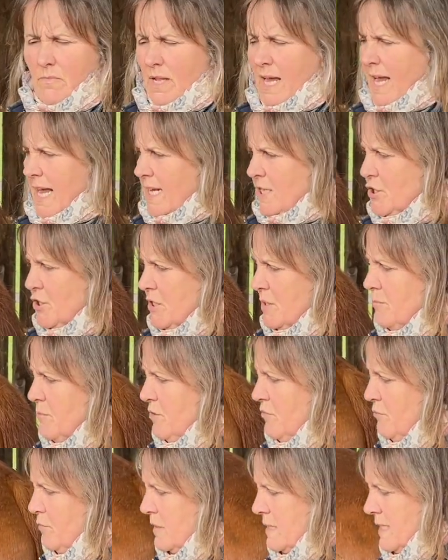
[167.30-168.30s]
I'll just
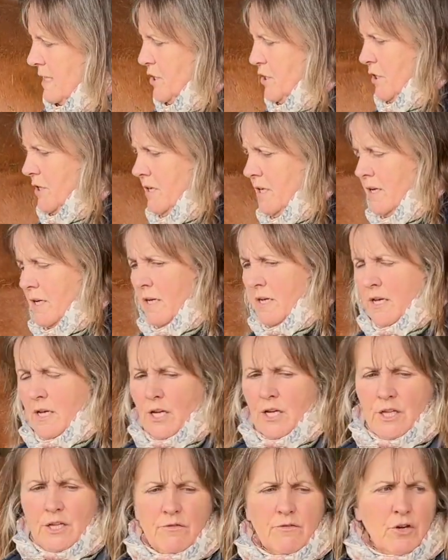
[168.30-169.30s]
move position.
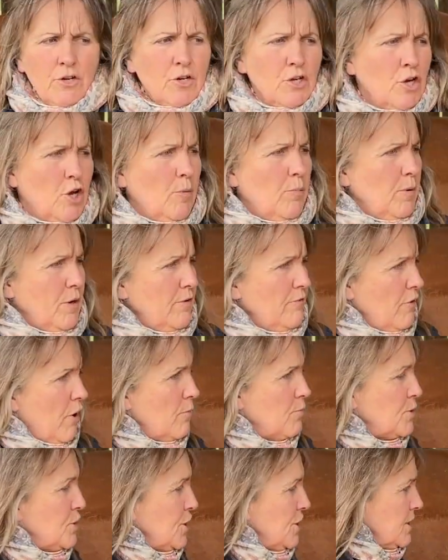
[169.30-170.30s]
You've got a couple of
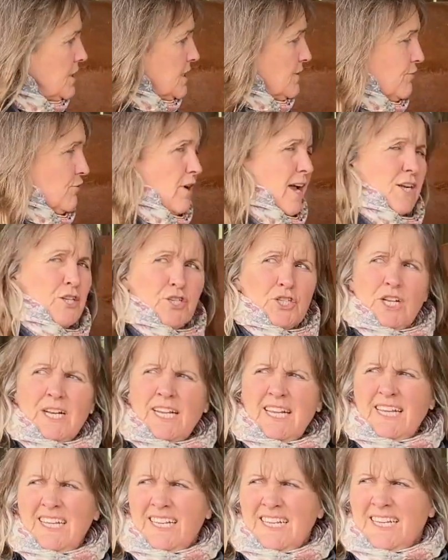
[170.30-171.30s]
options for
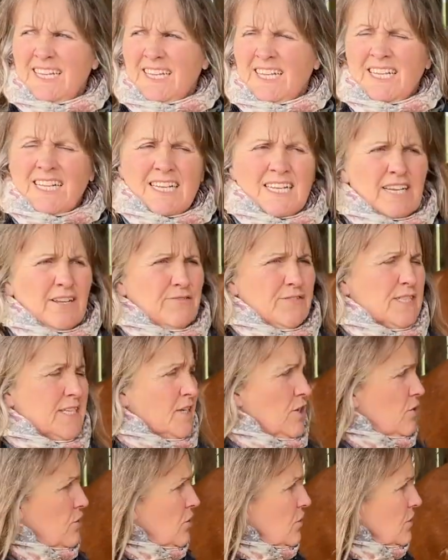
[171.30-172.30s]
actually lifting
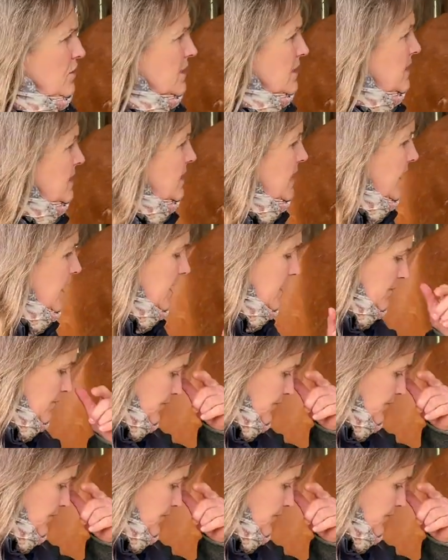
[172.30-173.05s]
a horse's tail,